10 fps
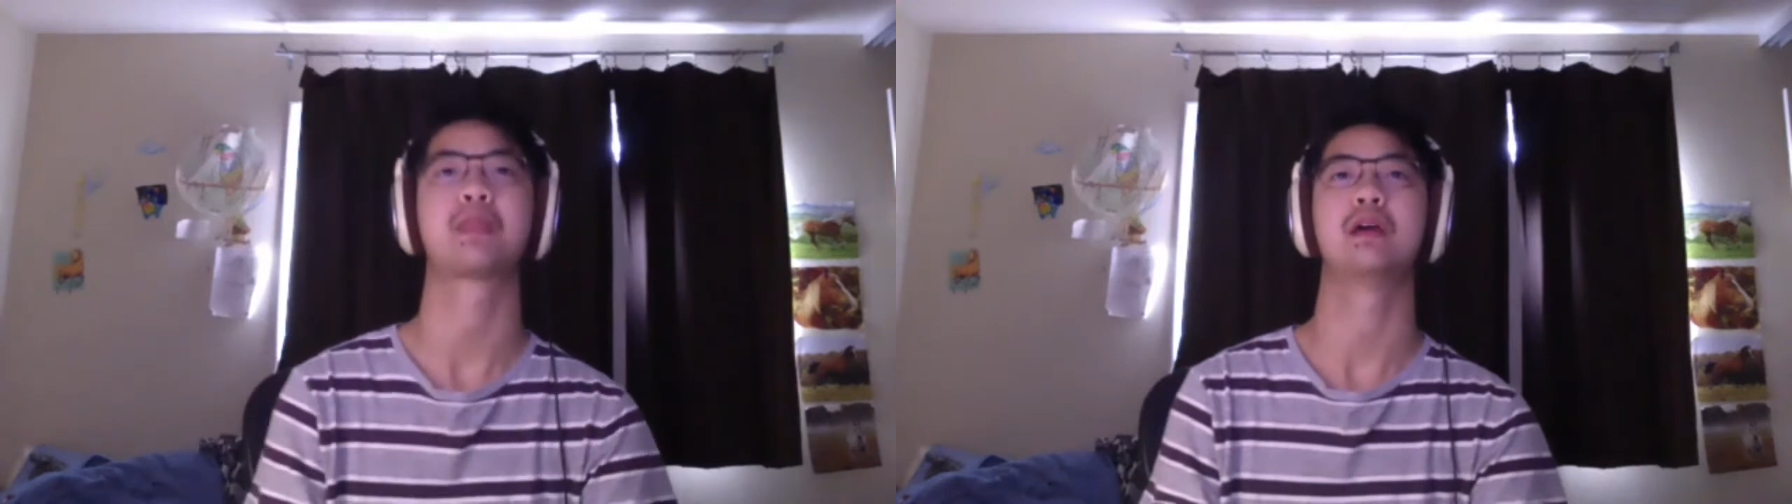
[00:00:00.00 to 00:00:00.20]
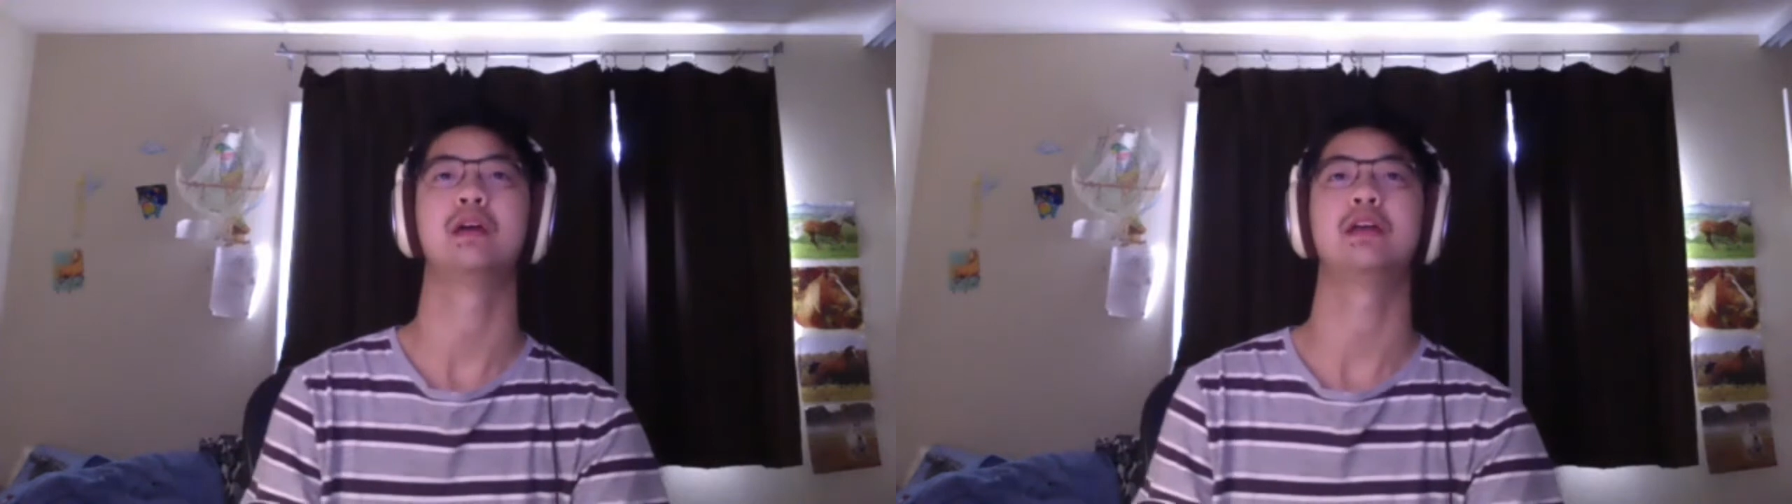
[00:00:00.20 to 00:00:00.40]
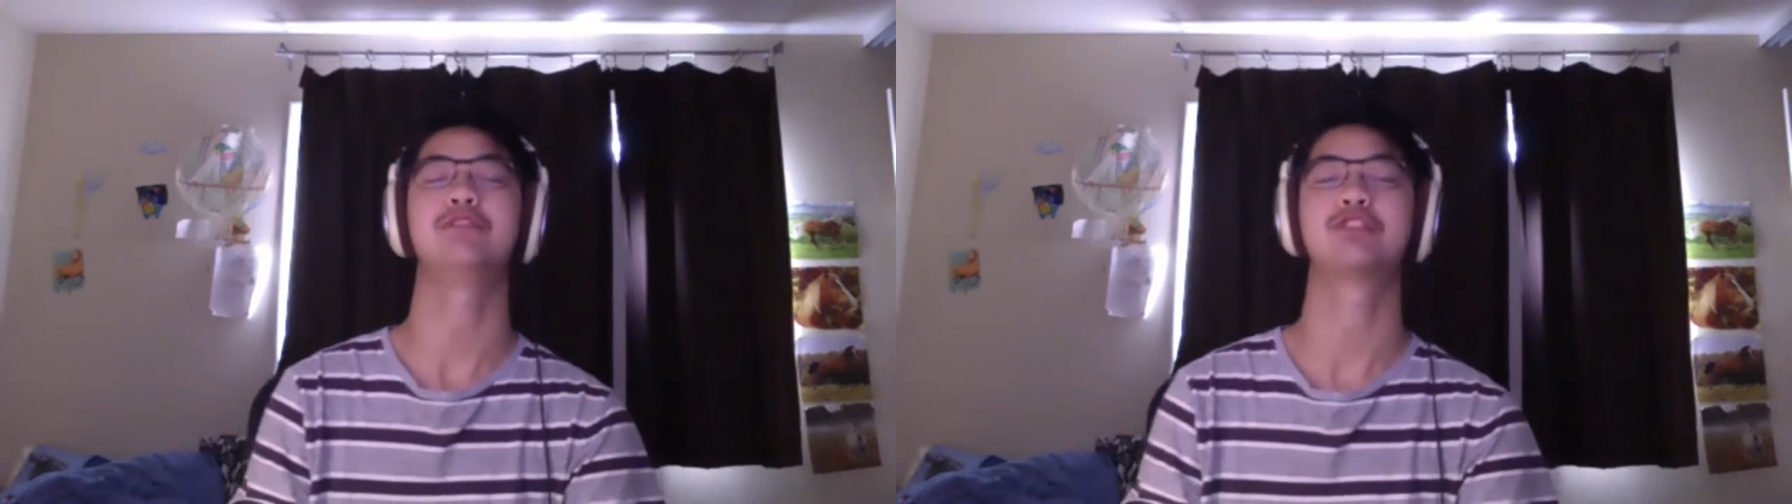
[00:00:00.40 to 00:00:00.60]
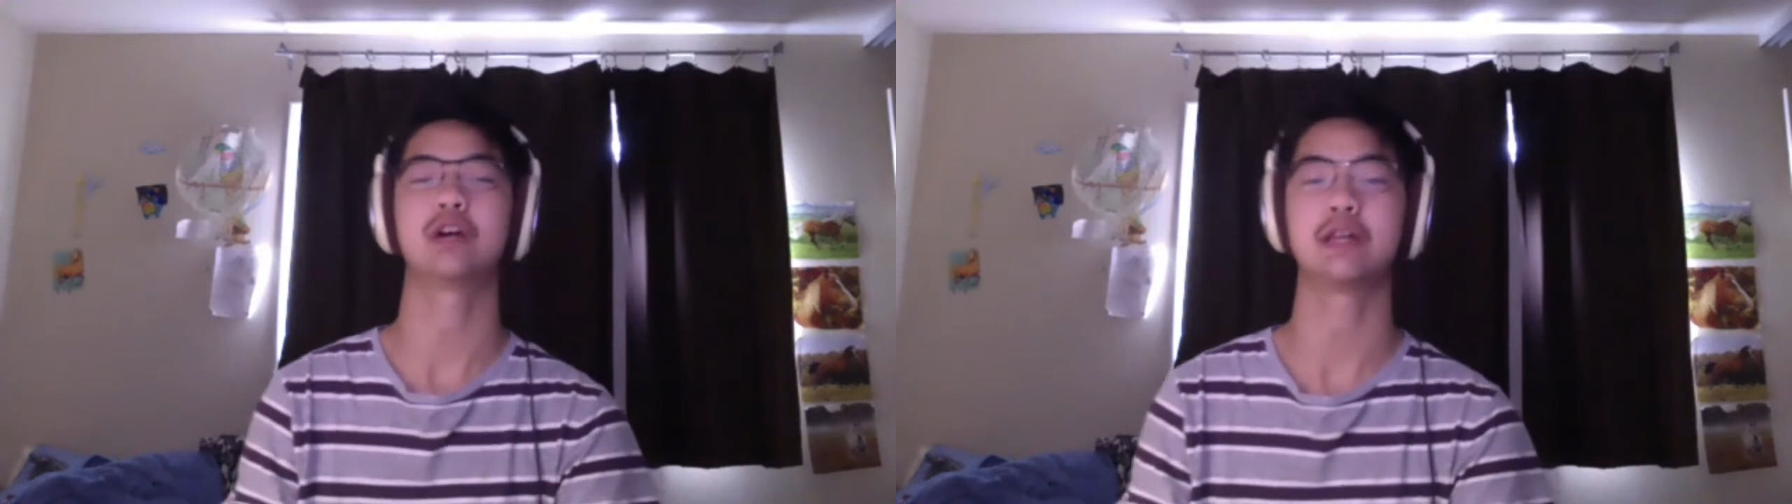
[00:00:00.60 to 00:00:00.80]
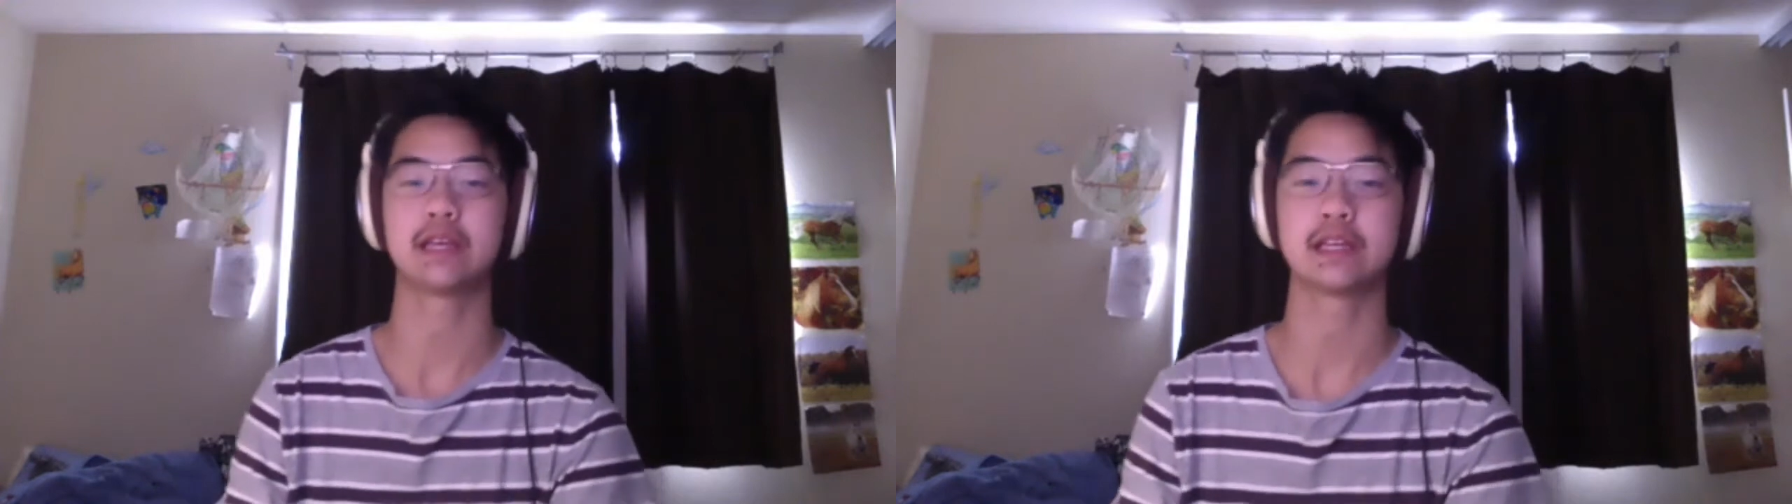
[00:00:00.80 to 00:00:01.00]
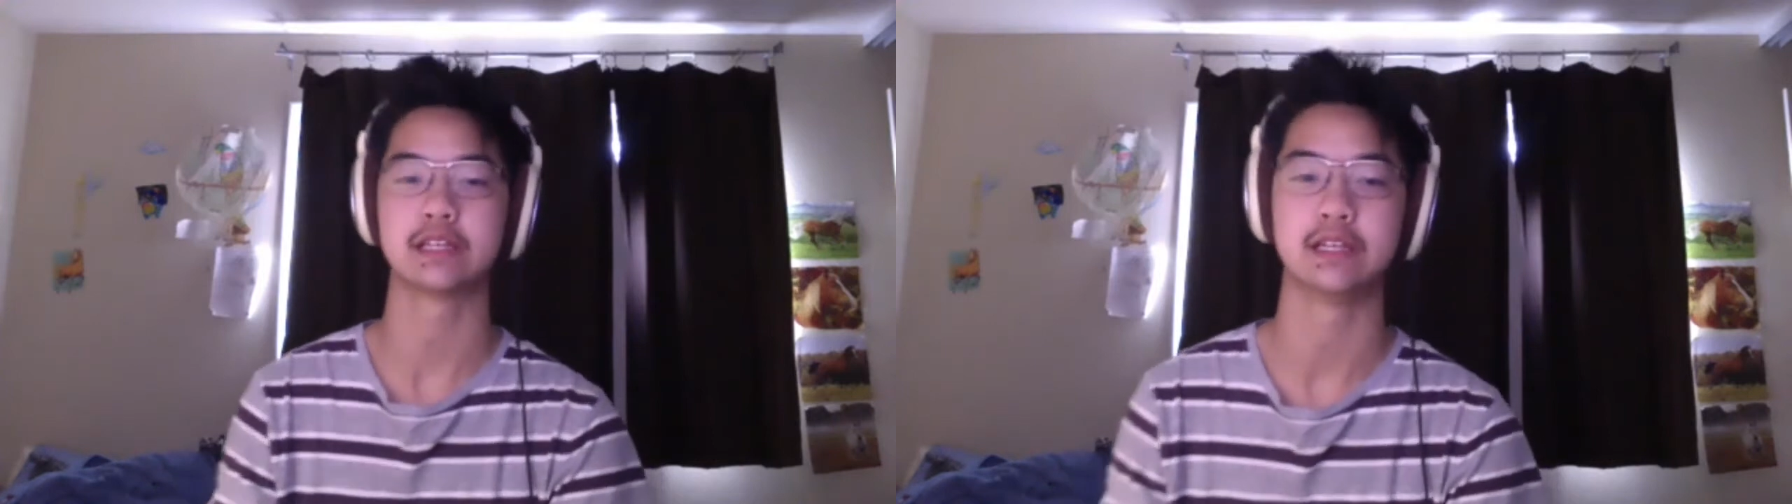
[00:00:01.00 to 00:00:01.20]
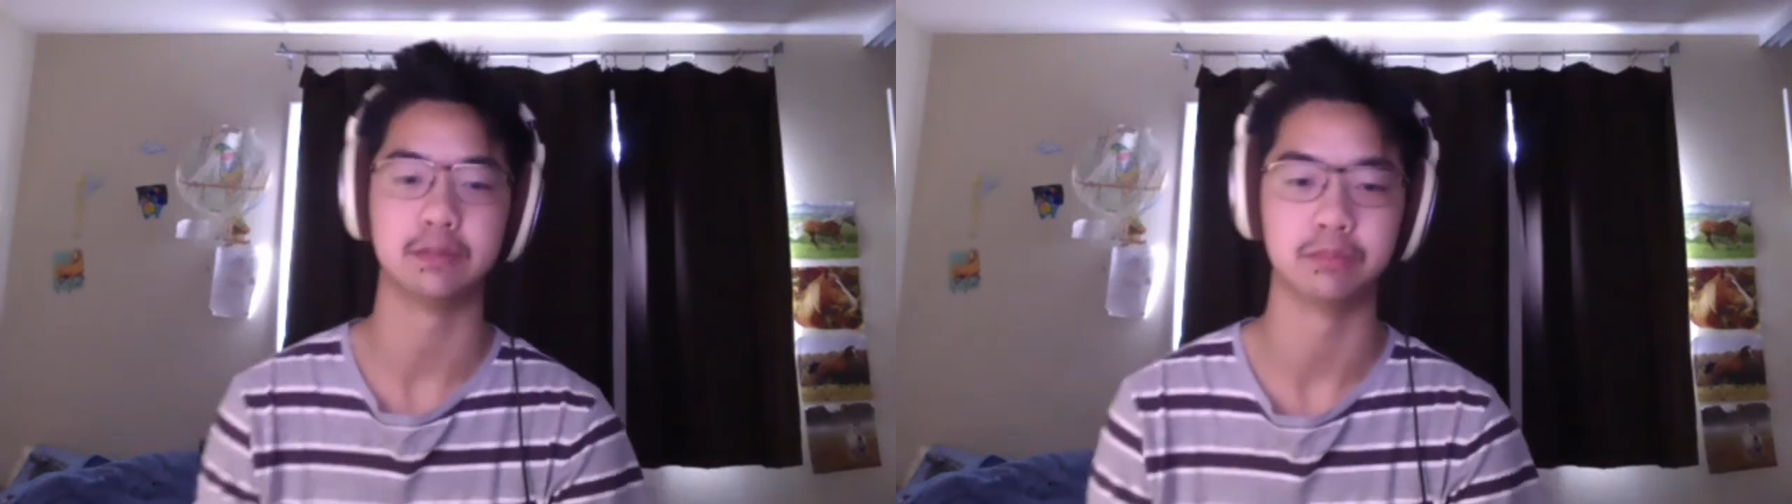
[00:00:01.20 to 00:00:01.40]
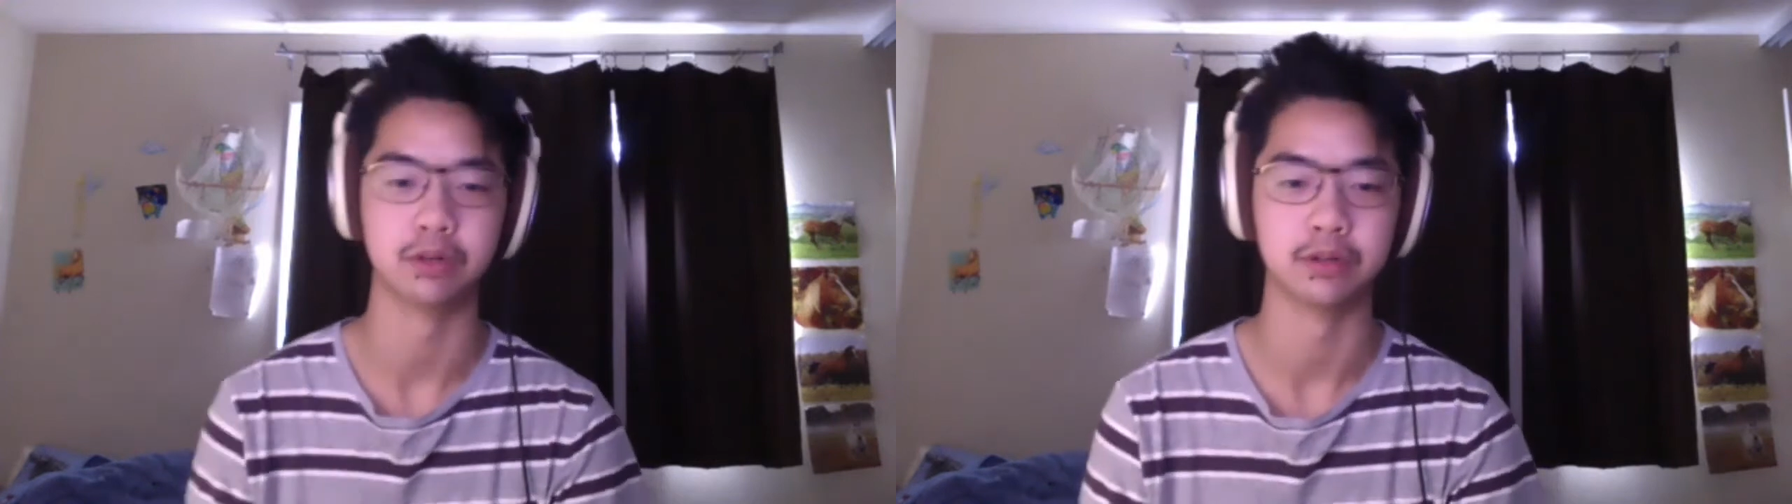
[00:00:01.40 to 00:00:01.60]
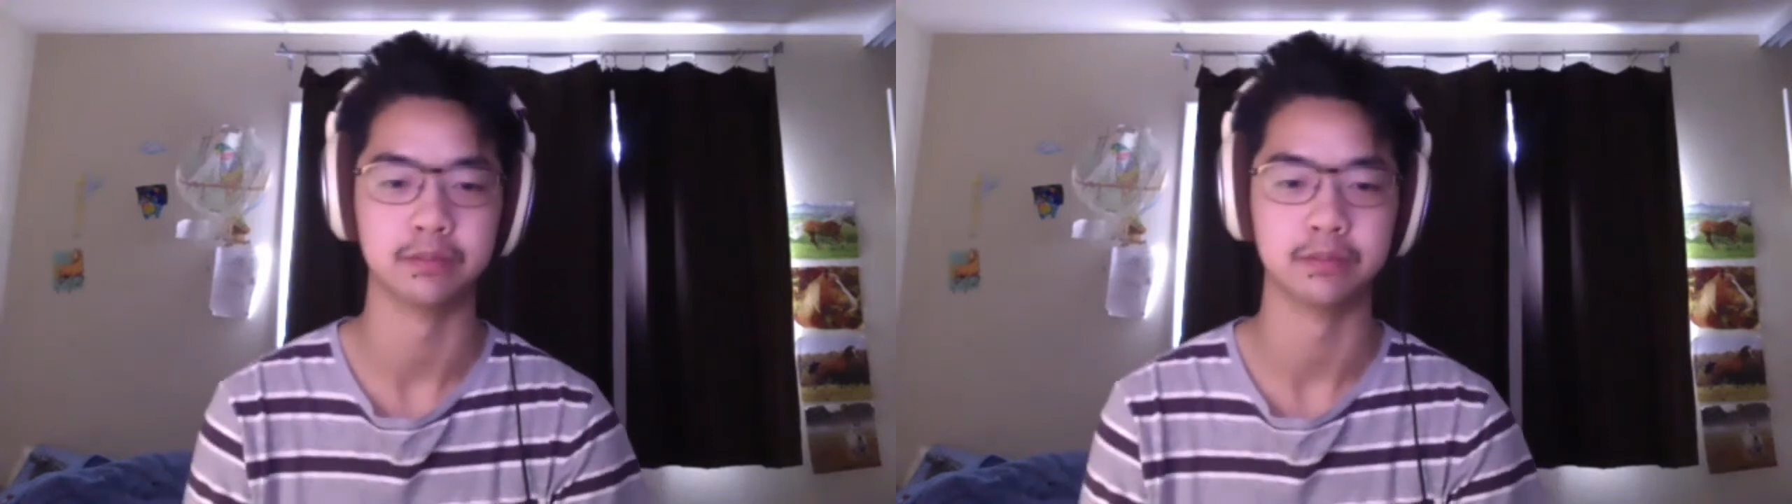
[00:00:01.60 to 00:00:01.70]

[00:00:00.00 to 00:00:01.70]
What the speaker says: If you're trying to guess a number